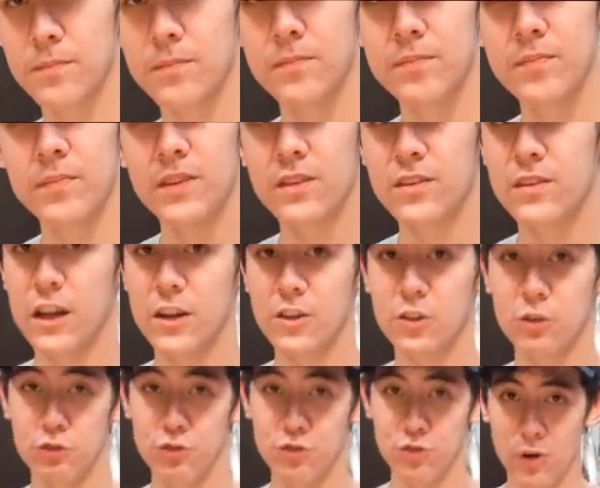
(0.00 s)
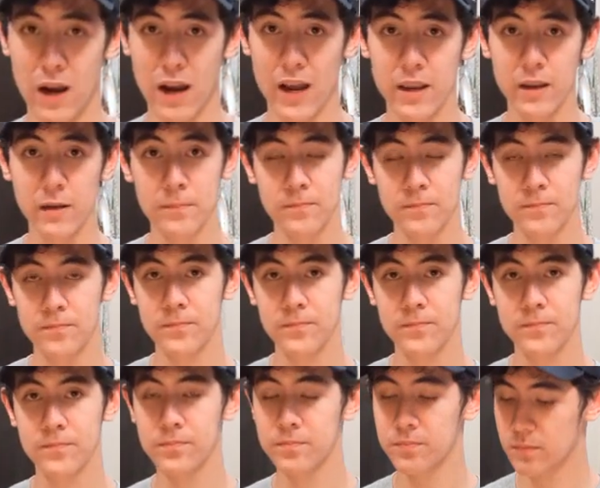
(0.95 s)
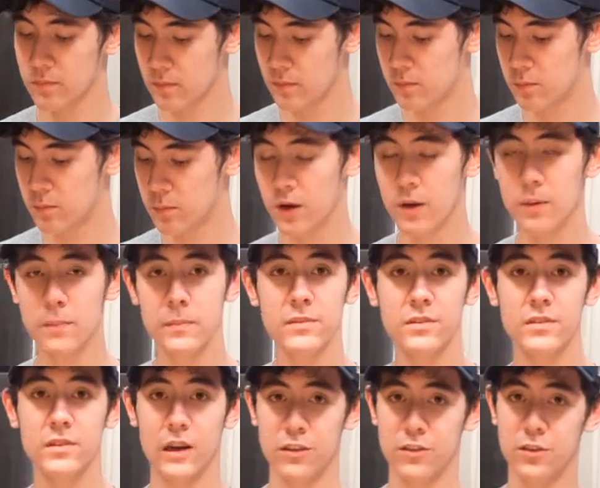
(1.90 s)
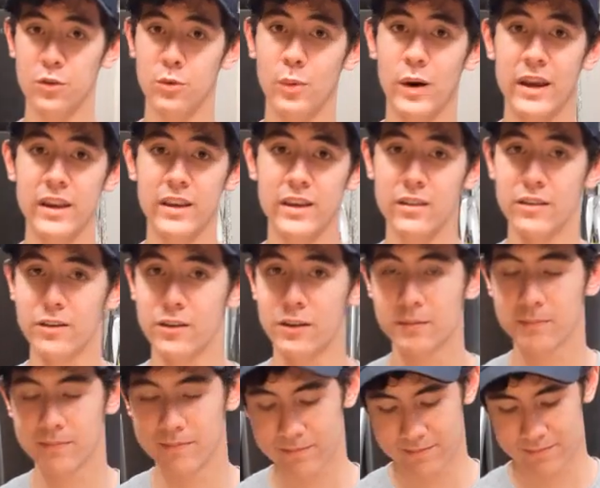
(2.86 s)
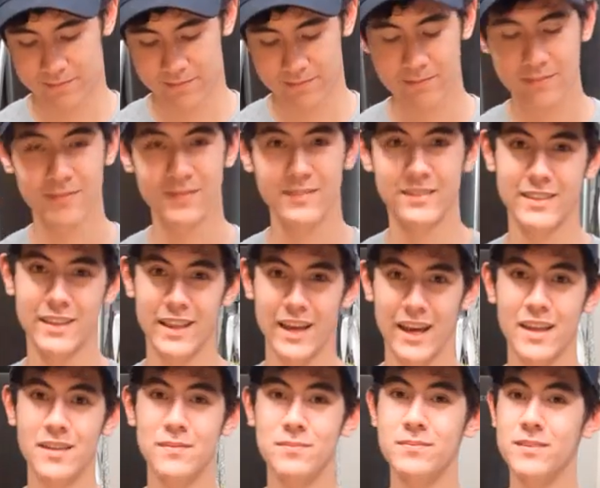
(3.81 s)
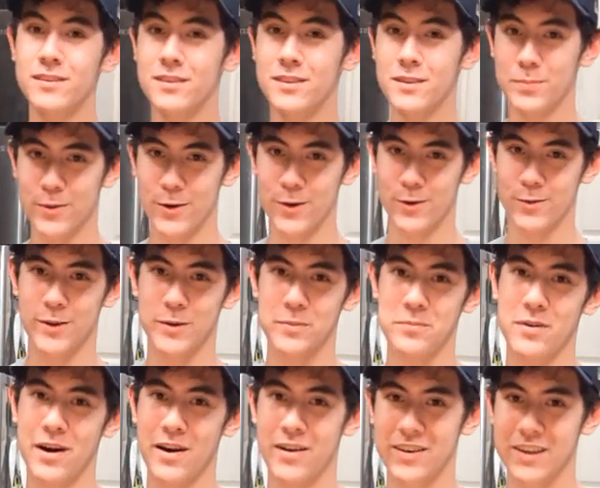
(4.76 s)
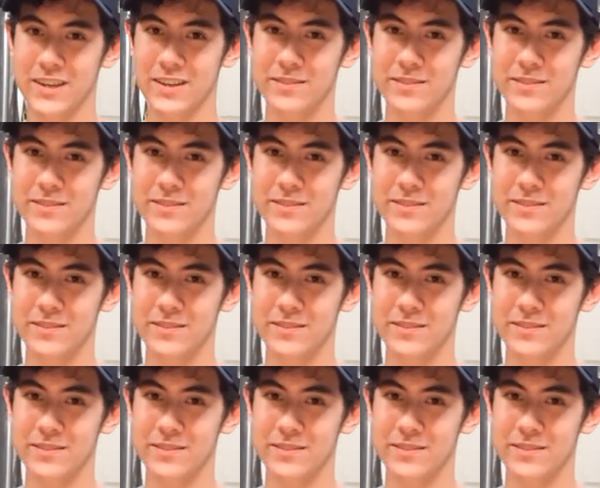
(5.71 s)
It's not too dry, but it's not too wet either. And that is the perfect brownie.